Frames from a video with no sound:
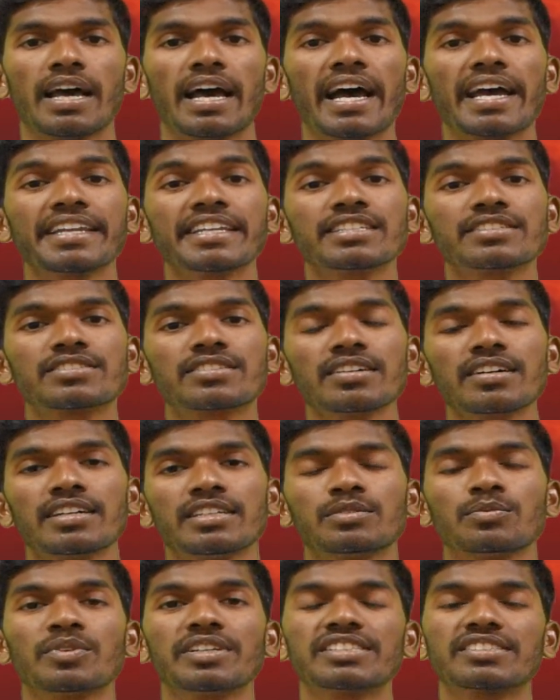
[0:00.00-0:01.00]
and in
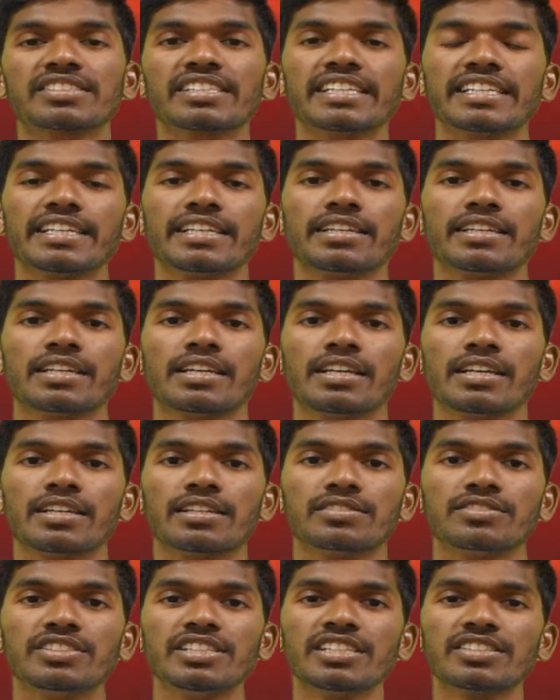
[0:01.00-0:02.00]
turn we see
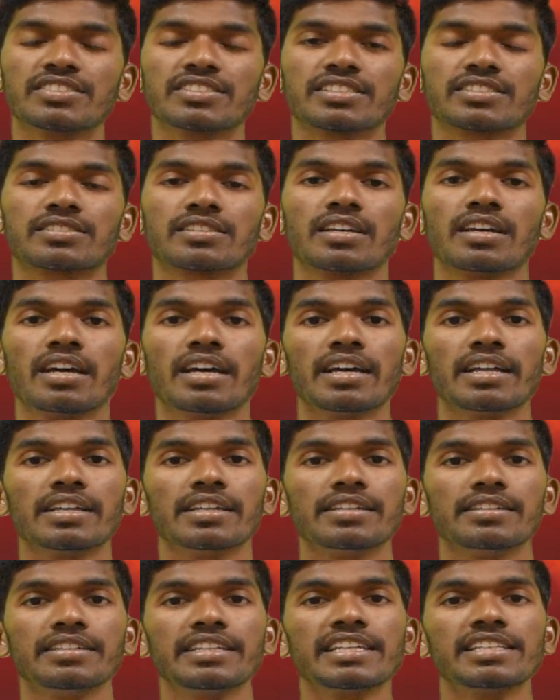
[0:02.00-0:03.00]
Jesus
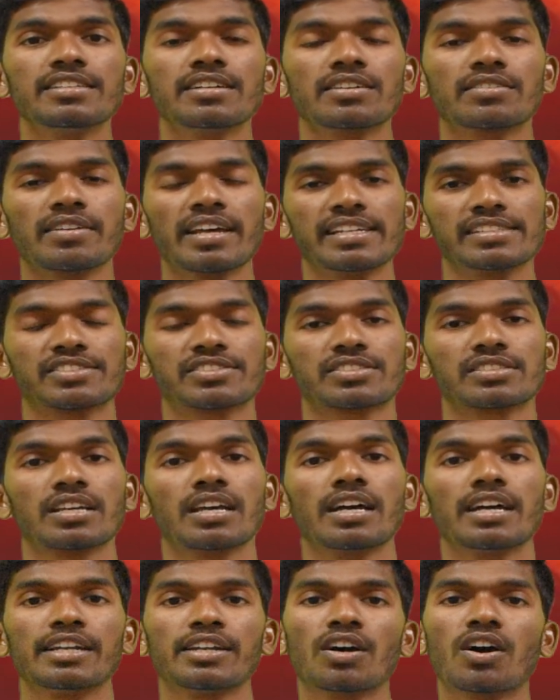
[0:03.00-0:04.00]
neither
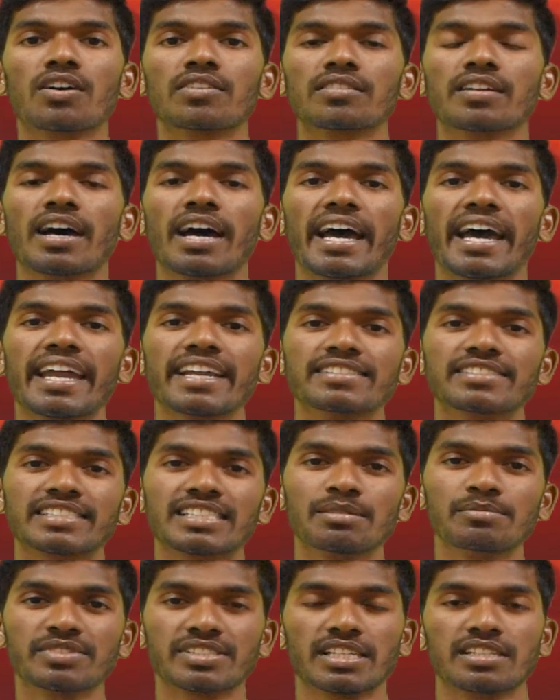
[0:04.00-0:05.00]
runs nor hides
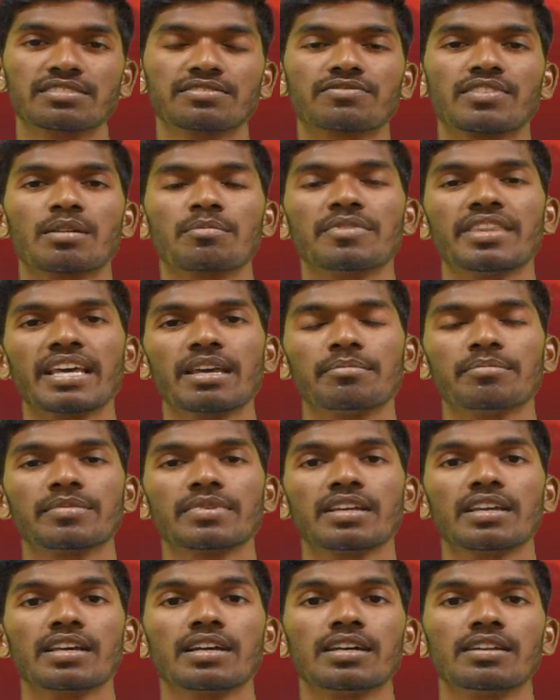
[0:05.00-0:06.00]
himself from
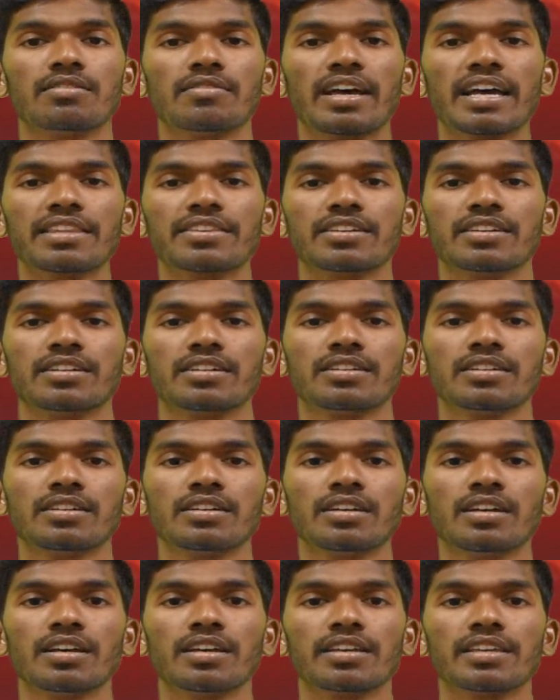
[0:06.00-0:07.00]
them, rather
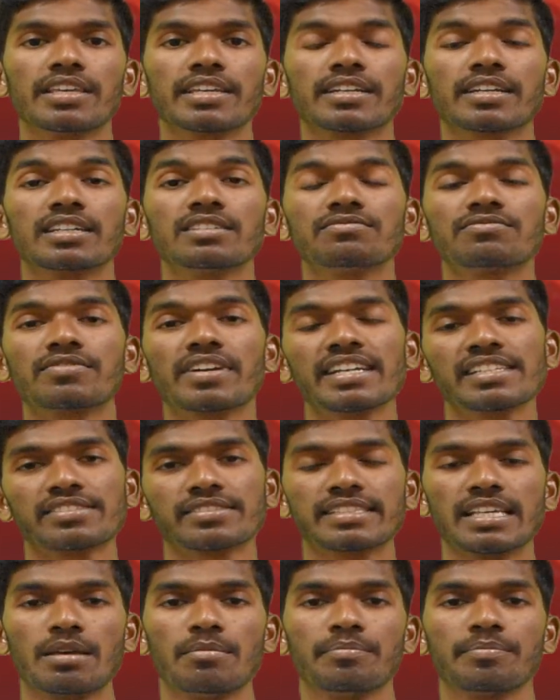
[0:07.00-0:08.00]
he confronts
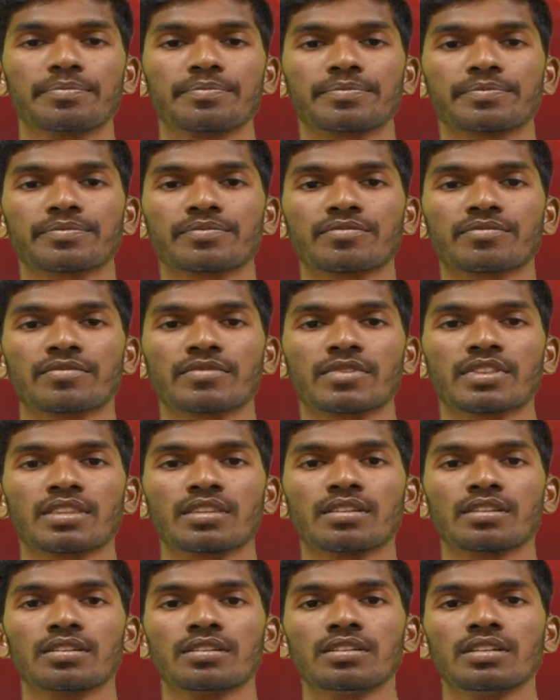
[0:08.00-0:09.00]
them.
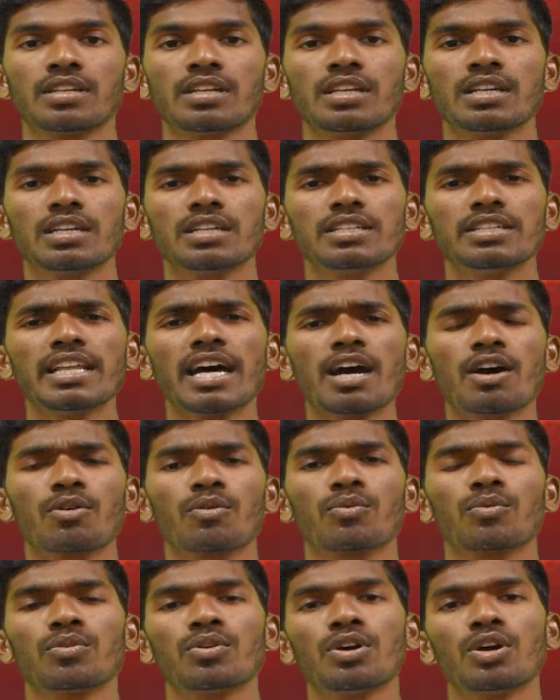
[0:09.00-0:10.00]

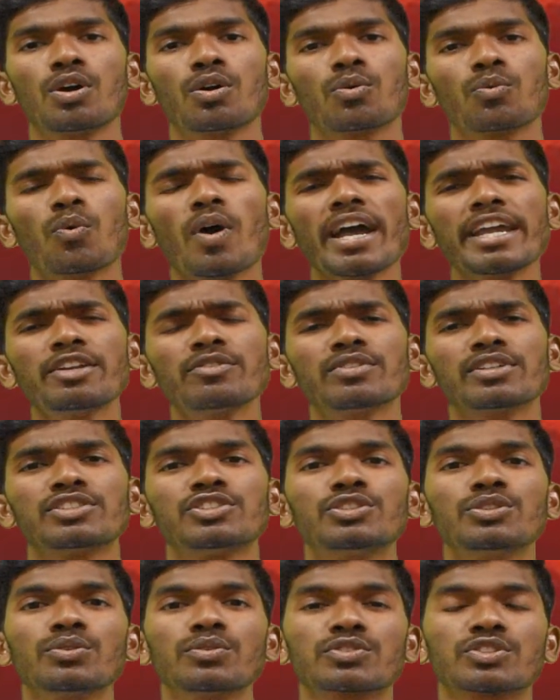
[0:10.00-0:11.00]
Now, why do the
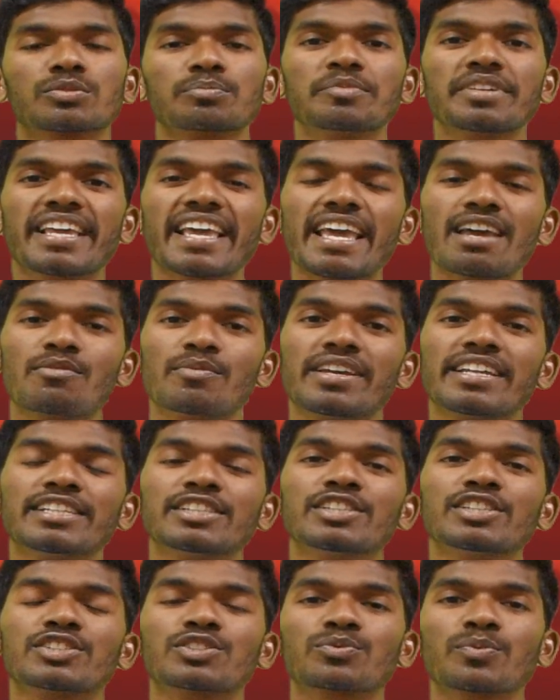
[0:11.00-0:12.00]
Jews behave
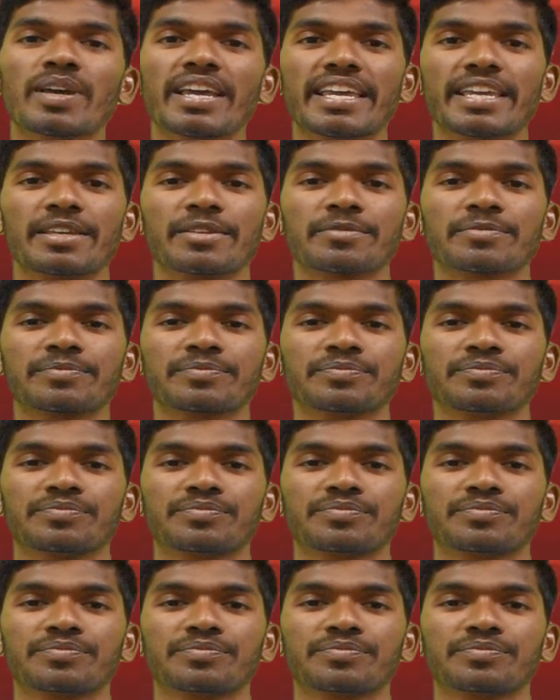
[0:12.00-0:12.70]
in this way?